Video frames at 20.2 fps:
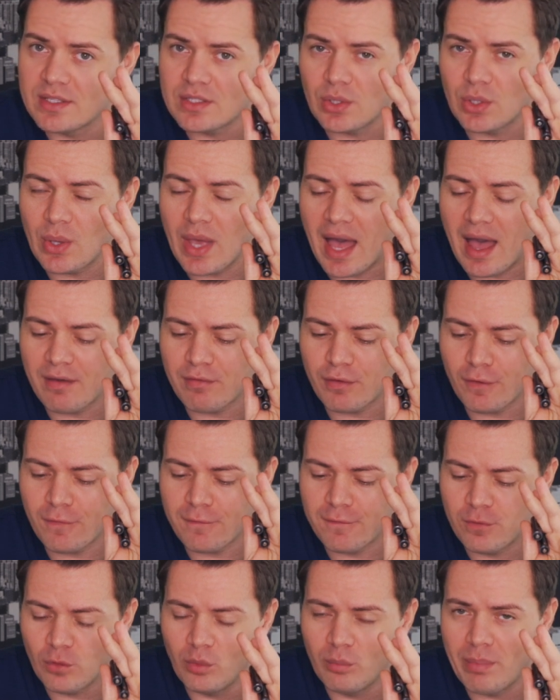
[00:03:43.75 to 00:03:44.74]
So you have a
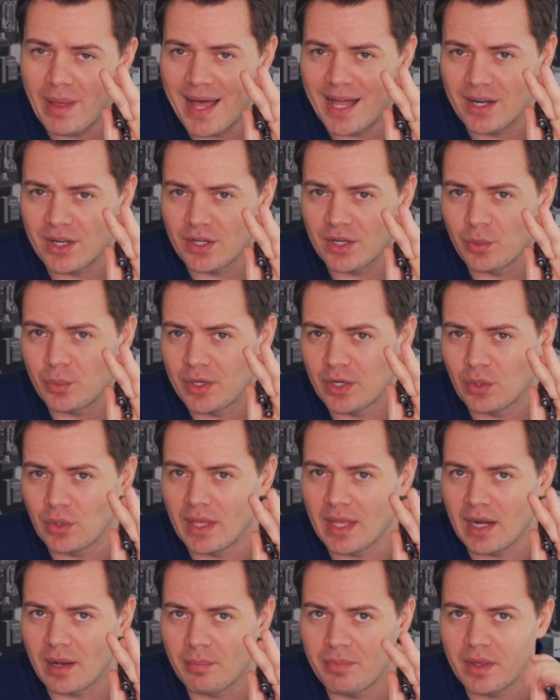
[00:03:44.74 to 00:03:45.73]
full battery when you
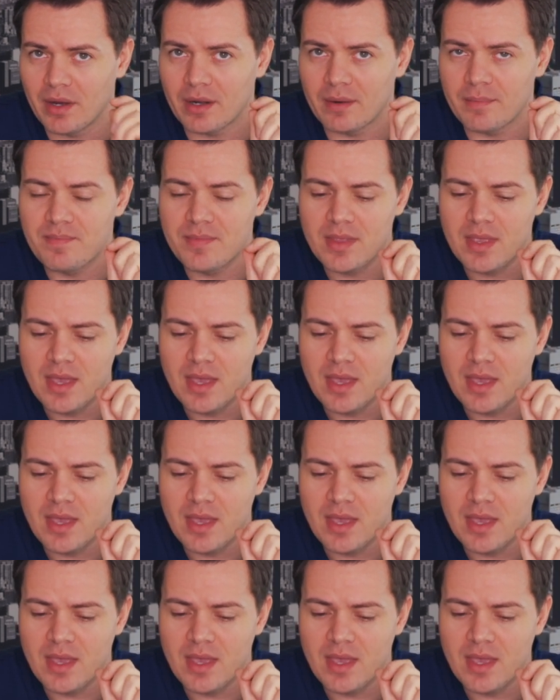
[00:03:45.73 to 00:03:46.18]
get up there.